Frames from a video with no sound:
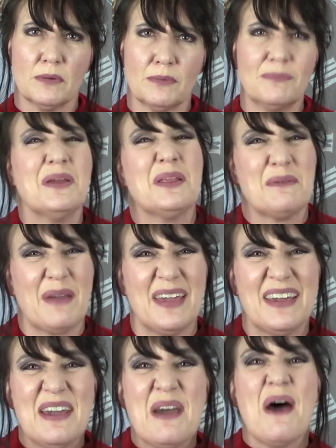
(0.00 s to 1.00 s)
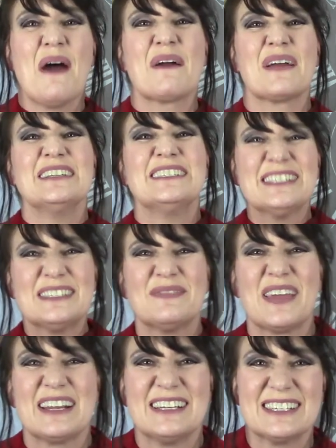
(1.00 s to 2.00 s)
Anyway, all right,
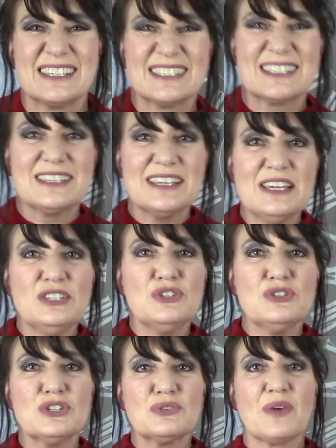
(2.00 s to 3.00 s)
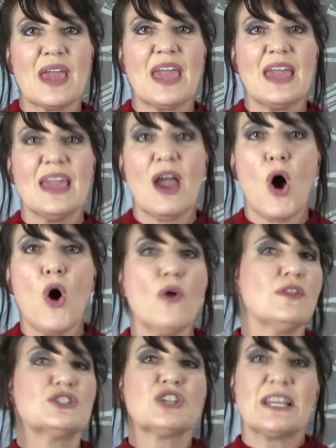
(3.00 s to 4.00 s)
disadvantages. The things you should weigh all
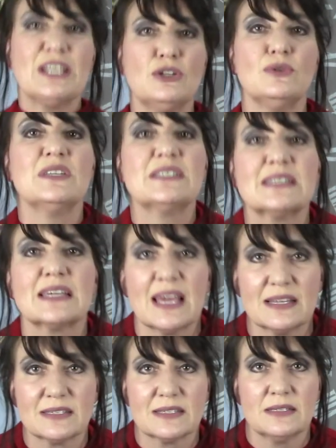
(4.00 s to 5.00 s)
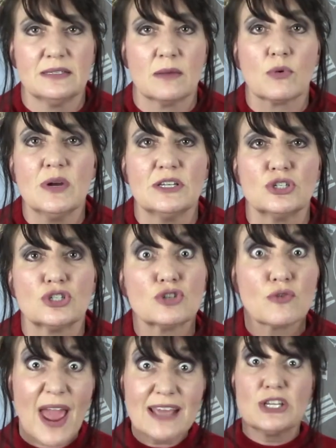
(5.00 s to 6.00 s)
the shiny newness against. Number 1,
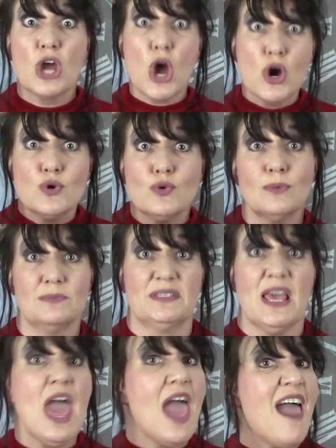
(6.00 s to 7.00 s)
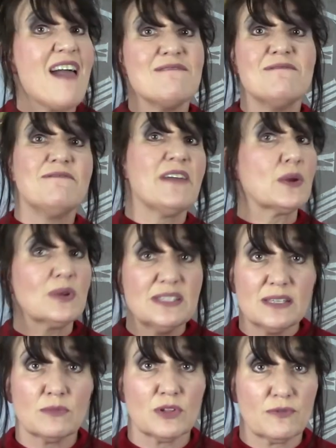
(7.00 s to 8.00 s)
tract homes have very
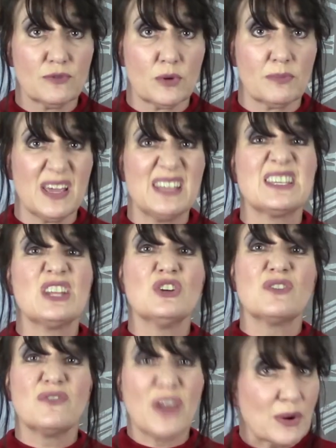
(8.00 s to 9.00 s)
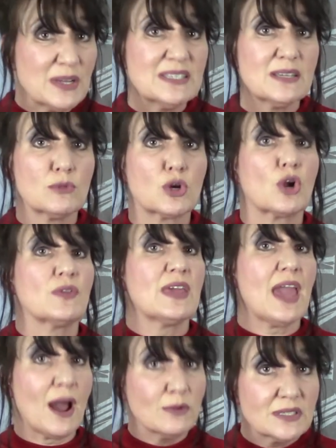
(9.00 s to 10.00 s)
similar floor plans and look very similar on the
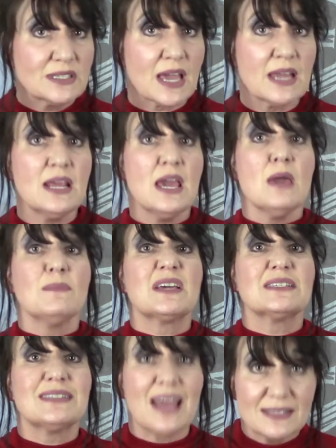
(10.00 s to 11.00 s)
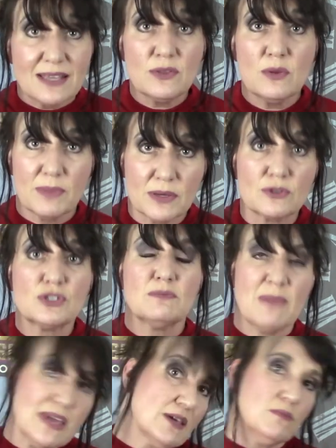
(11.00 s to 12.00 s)
outside because that's how the builders
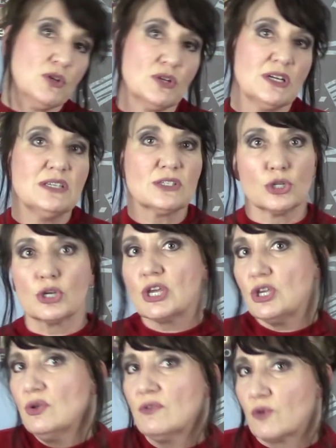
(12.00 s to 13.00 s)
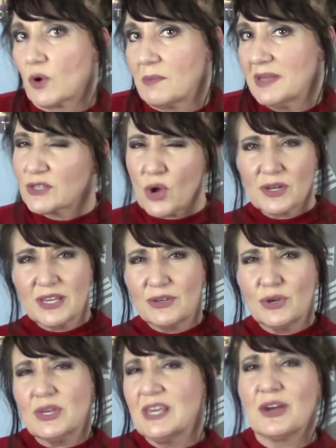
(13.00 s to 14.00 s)
make communities look uniform. It's called
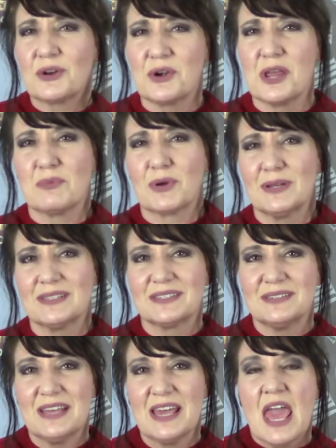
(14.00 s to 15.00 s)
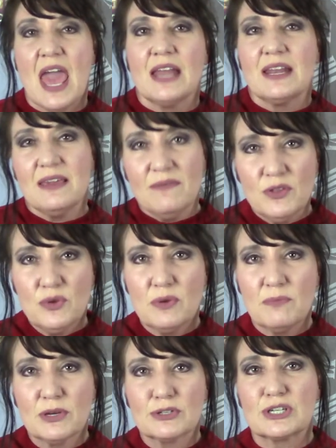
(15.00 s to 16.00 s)
cookie cutter neighborhoods. Now, even though the
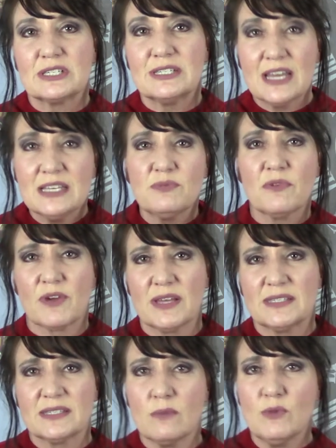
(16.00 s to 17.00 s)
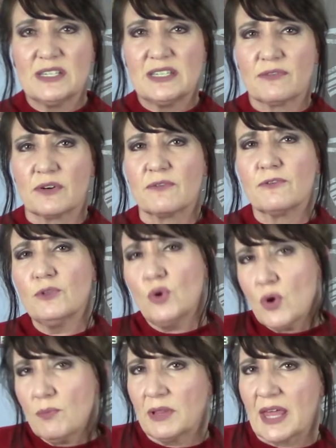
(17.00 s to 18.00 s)
builder does provide somewhat different
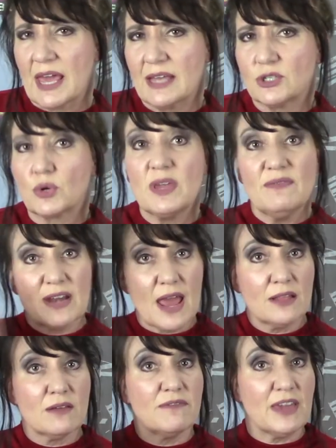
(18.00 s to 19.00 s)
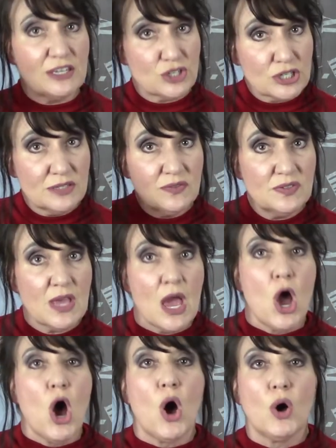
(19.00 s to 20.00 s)
floor plans or even elevations,
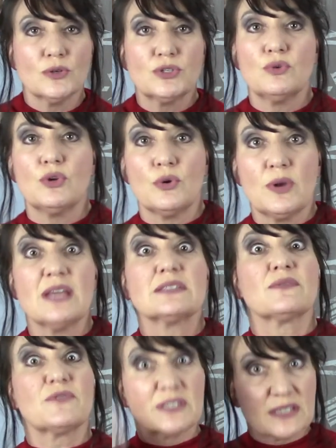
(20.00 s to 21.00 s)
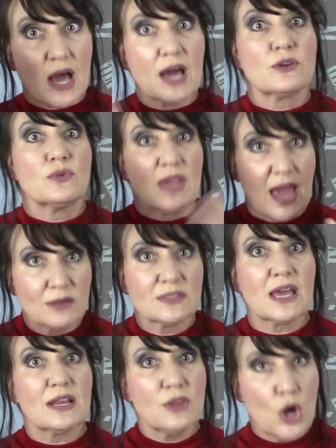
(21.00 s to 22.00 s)
also known as the facade on the
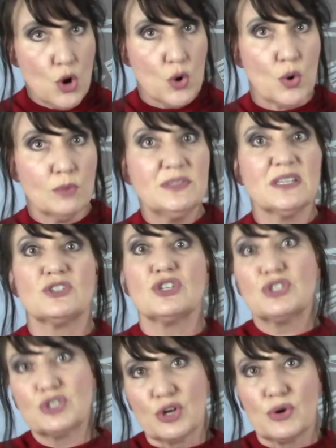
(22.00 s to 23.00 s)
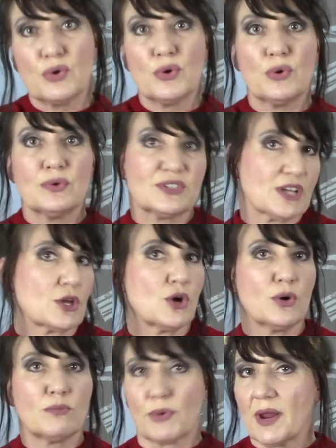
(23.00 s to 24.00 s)
outside of the home, such as stone,
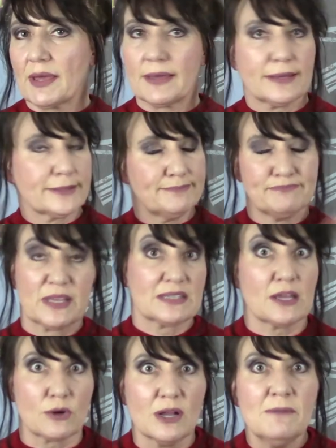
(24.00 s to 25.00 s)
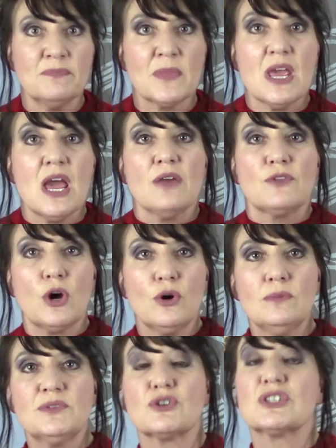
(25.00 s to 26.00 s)
stucco, brick, etc., the
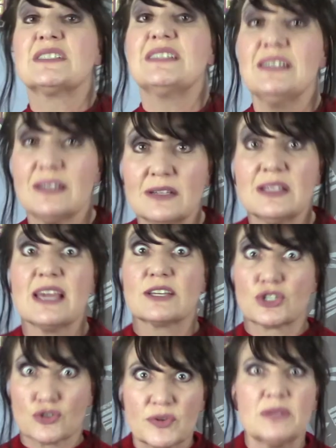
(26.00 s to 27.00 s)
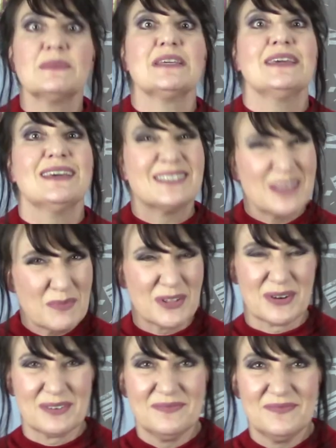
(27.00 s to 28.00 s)
homes are still extremely
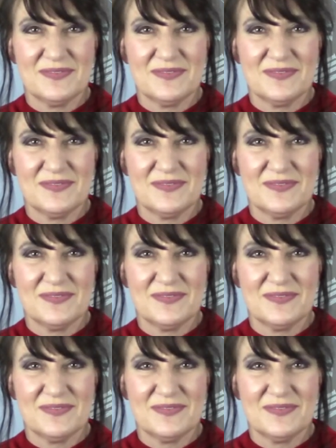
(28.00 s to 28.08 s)
similar.